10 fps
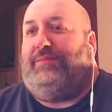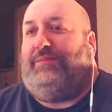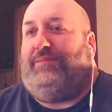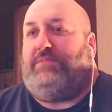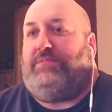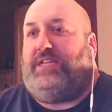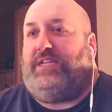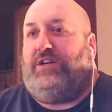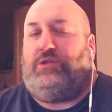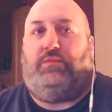Ramsey
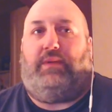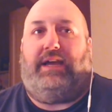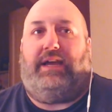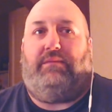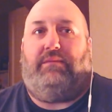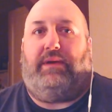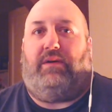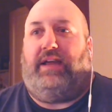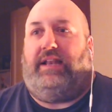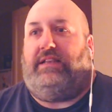and Ozil playing
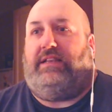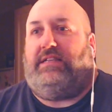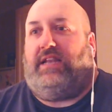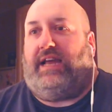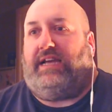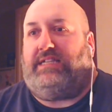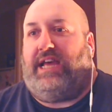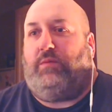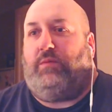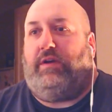behind
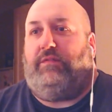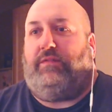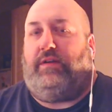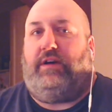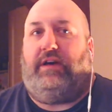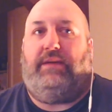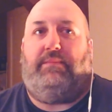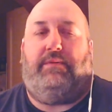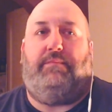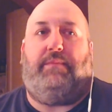Lacazette with
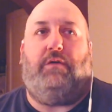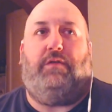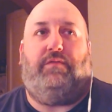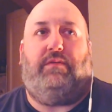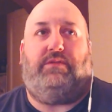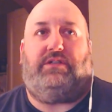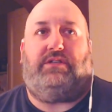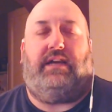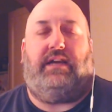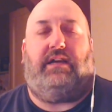both of them just
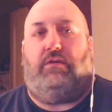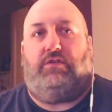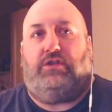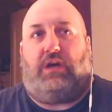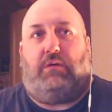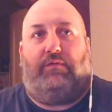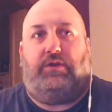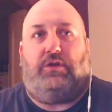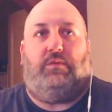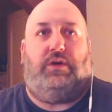saying, go off
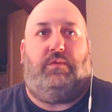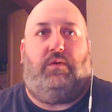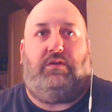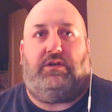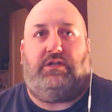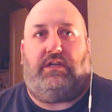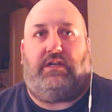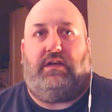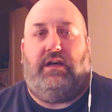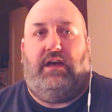and do what you want. Because
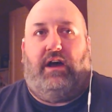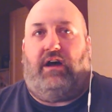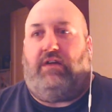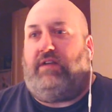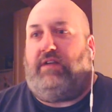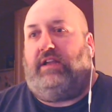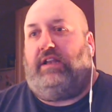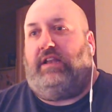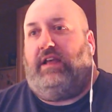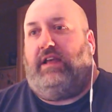I
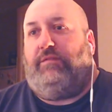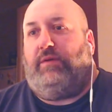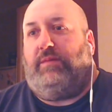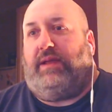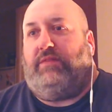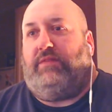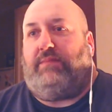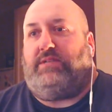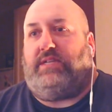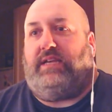reckon if we play
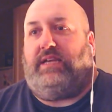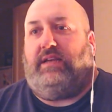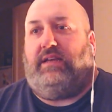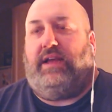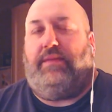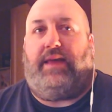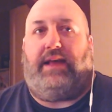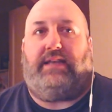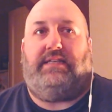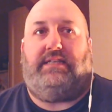Ramsey in
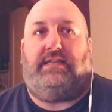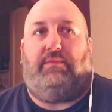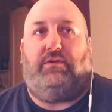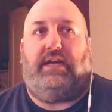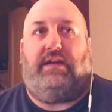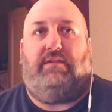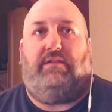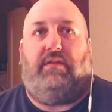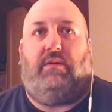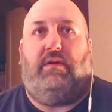that double 10
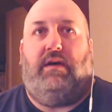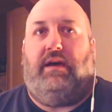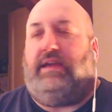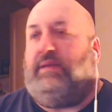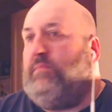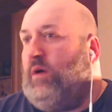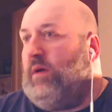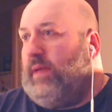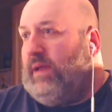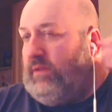role, he
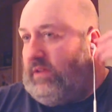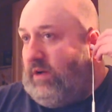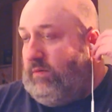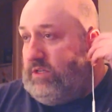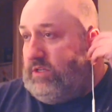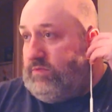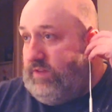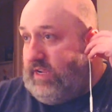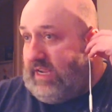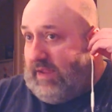might be able to go and
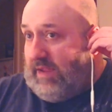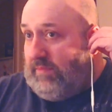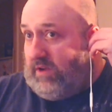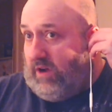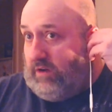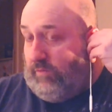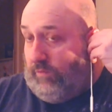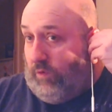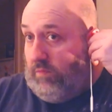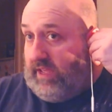reclaim the kind of
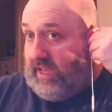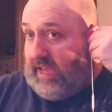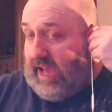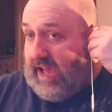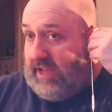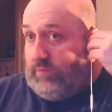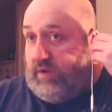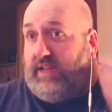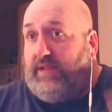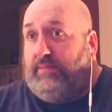form that he had
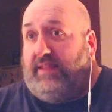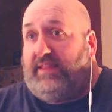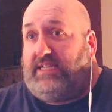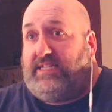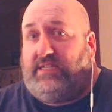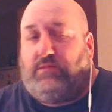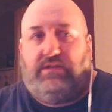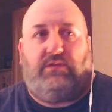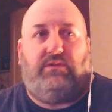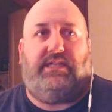when he had that season where
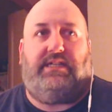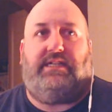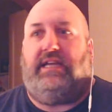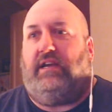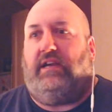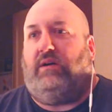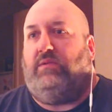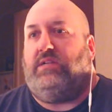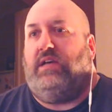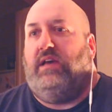he scored 16
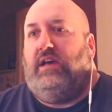goals.